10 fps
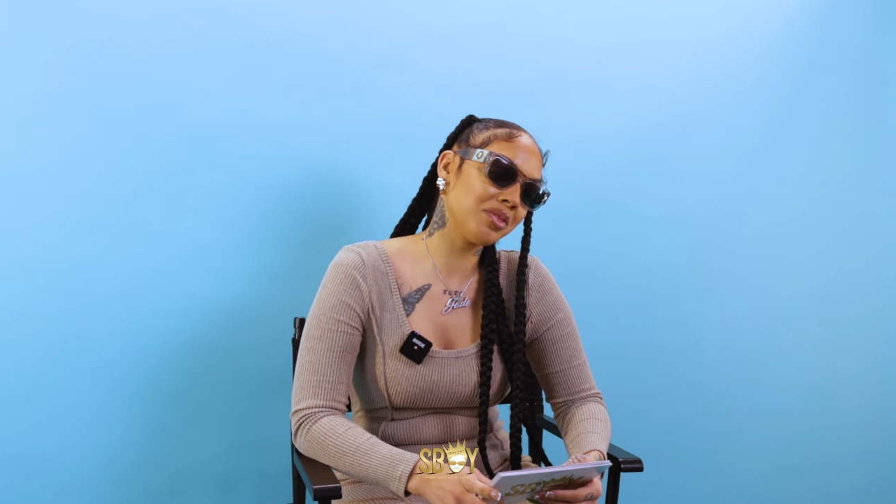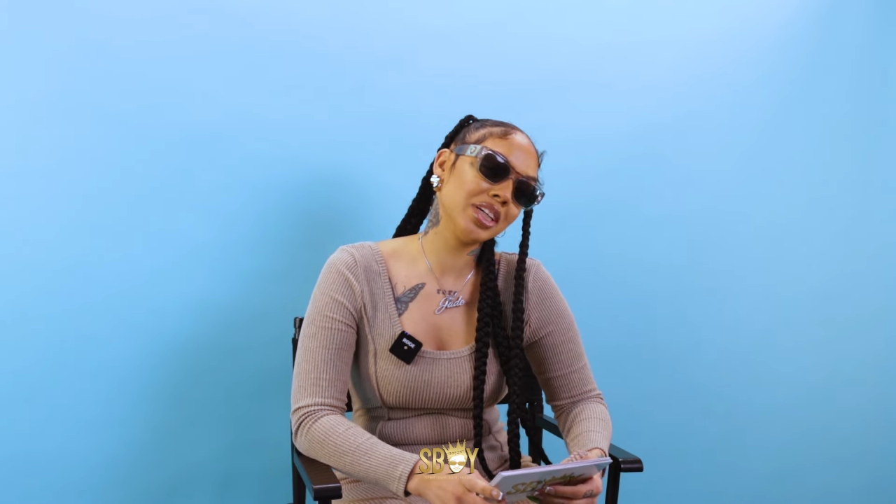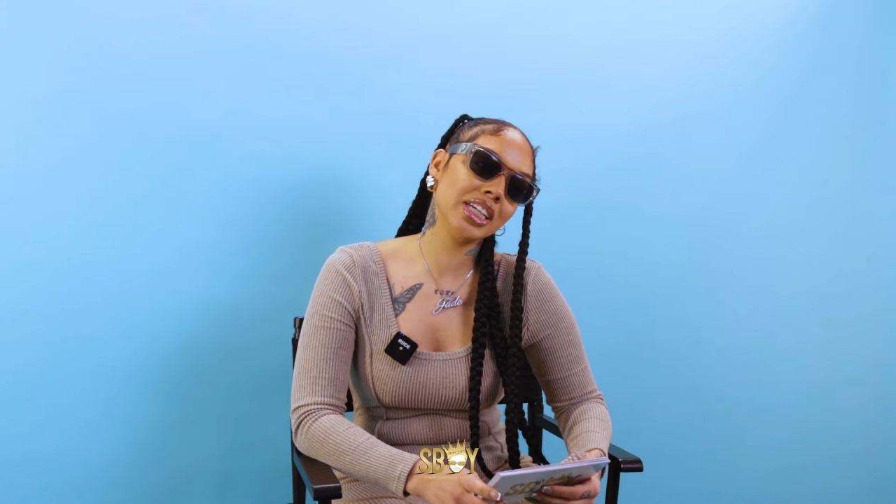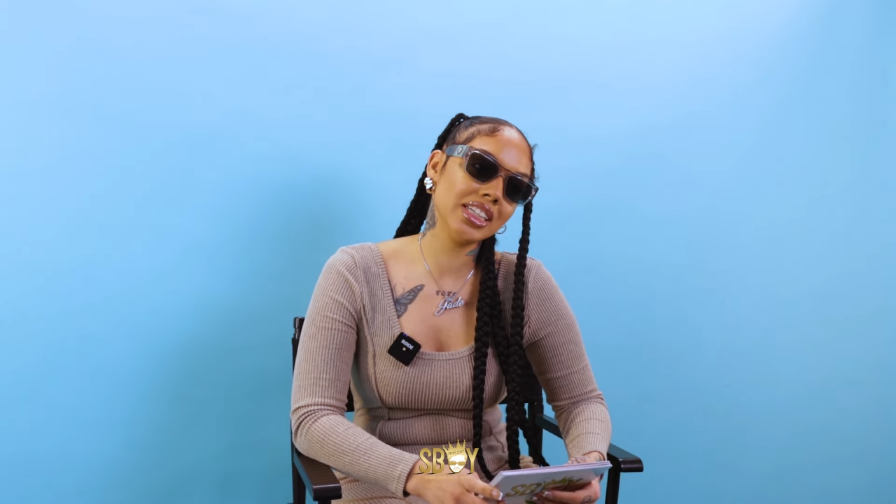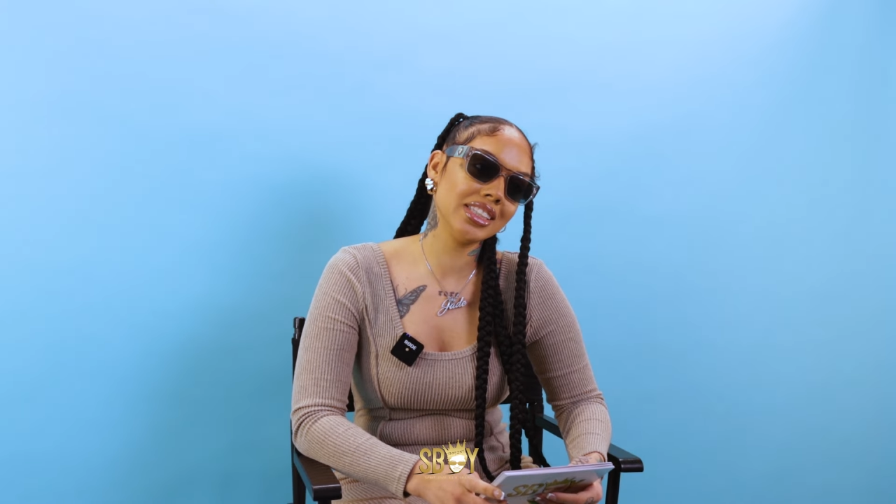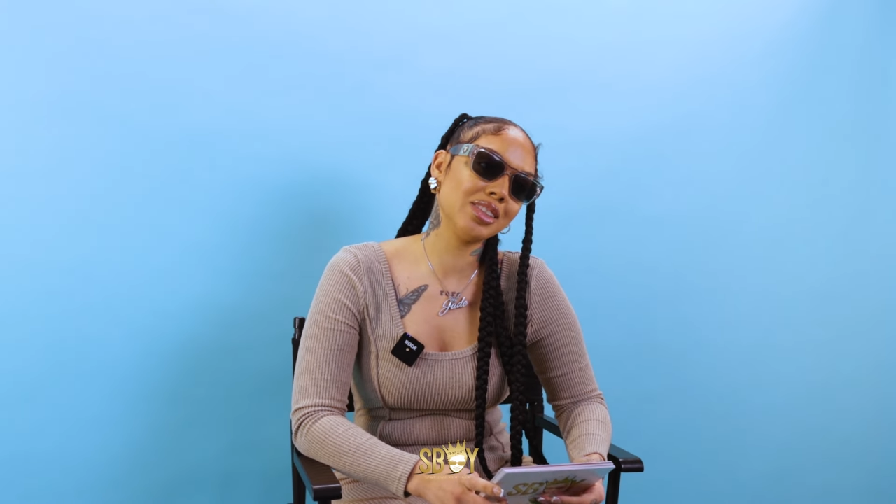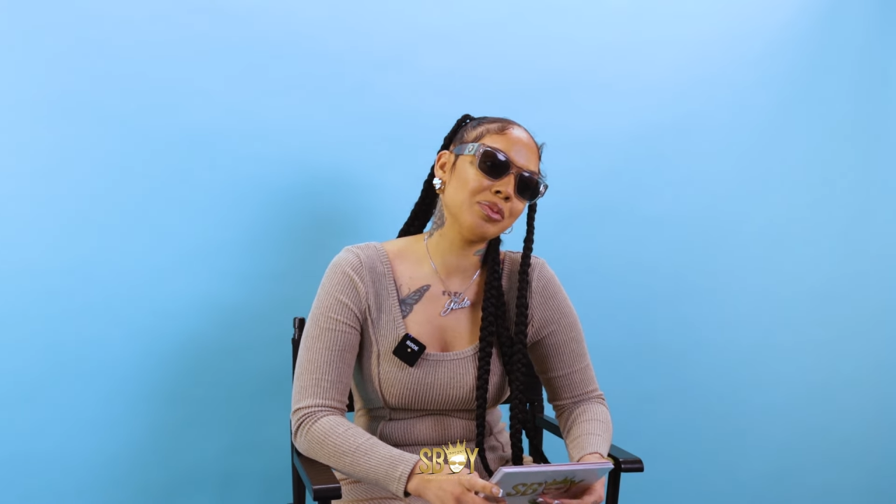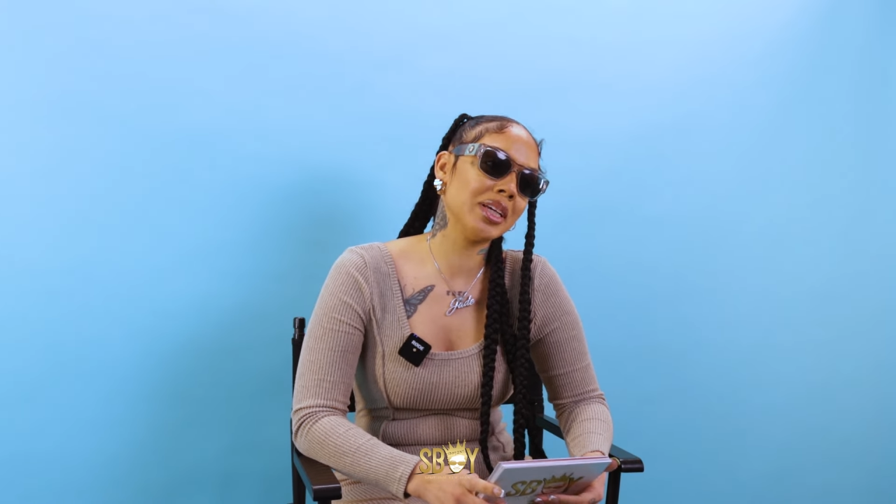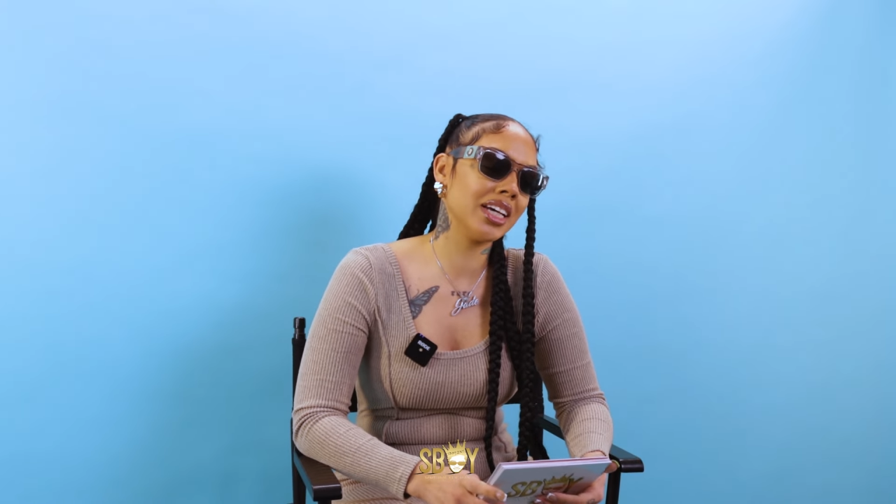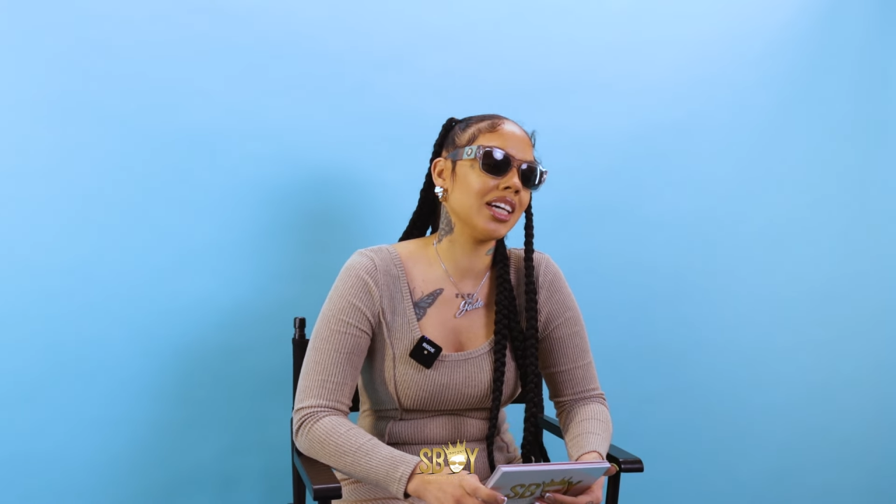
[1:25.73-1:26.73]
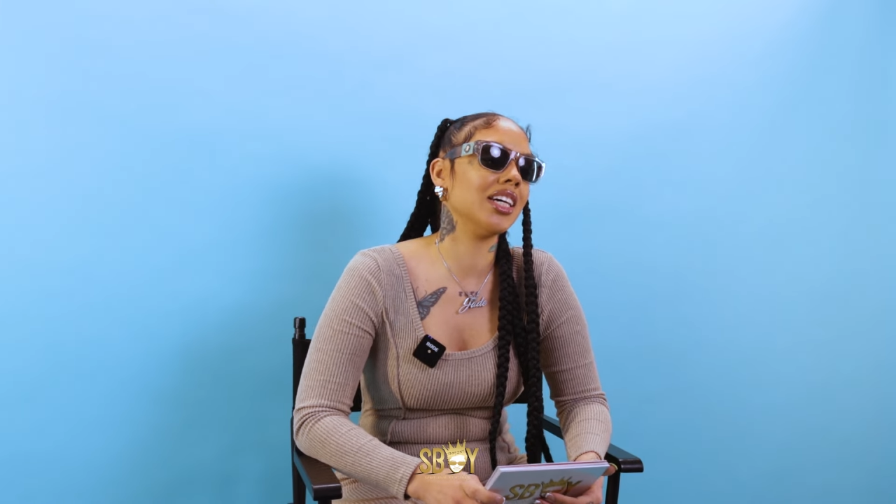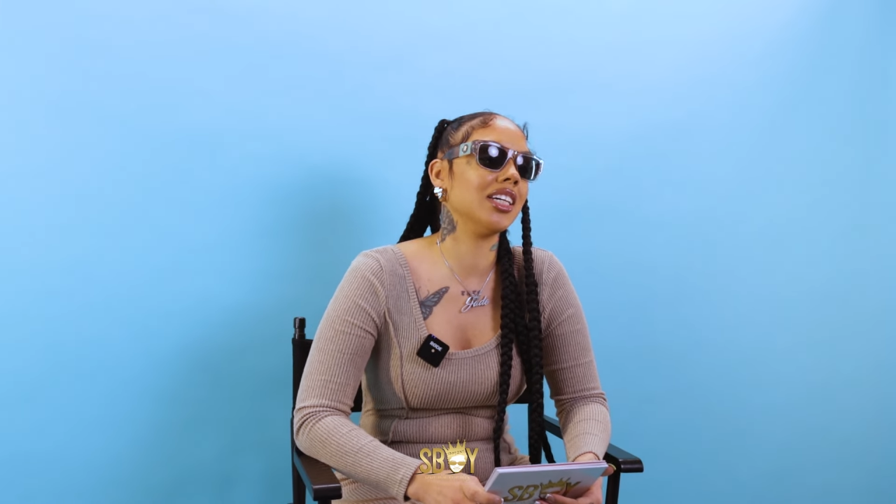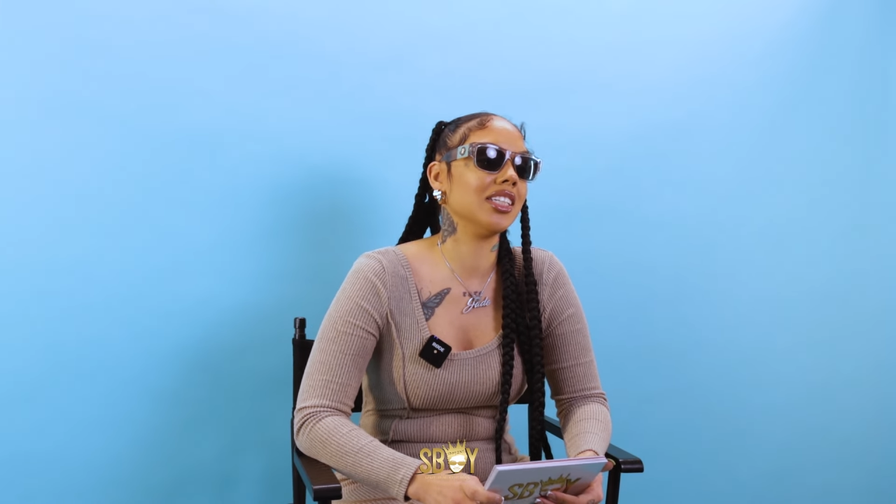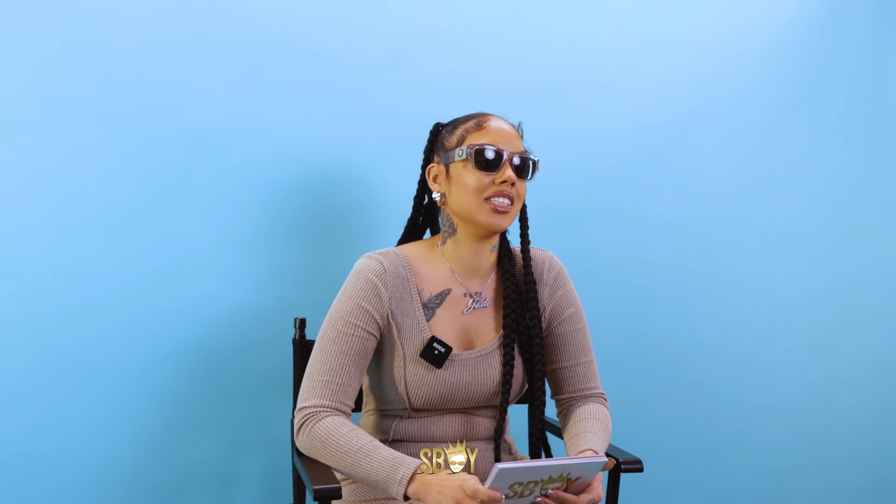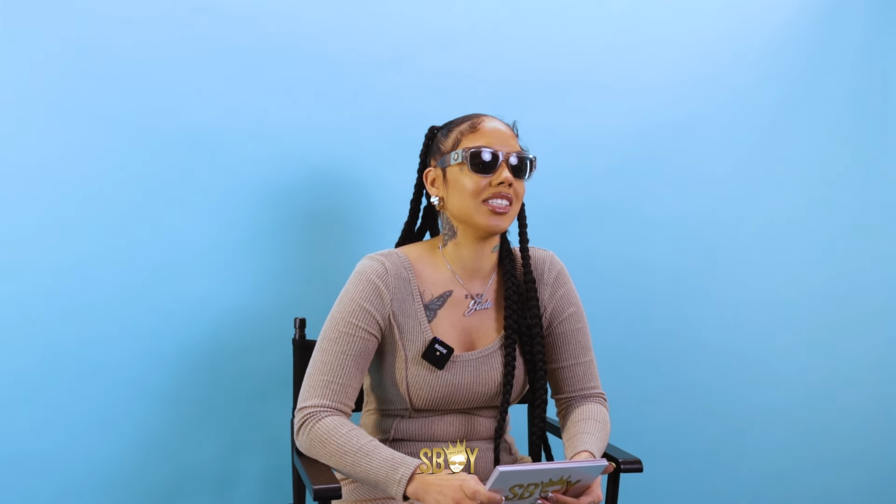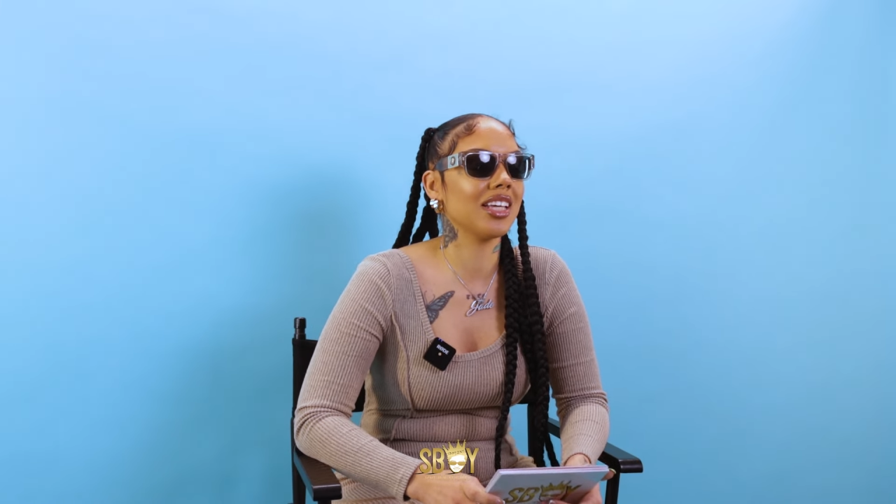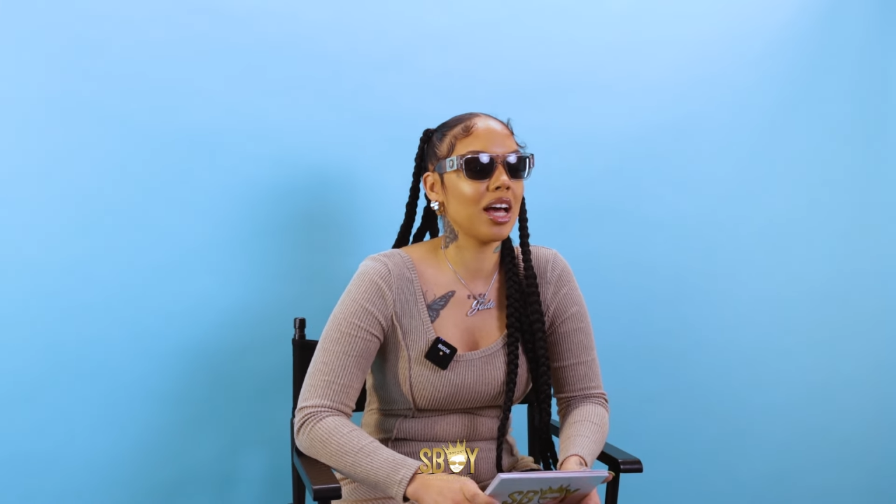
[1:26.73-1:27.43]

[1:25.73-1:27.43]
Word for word: friends because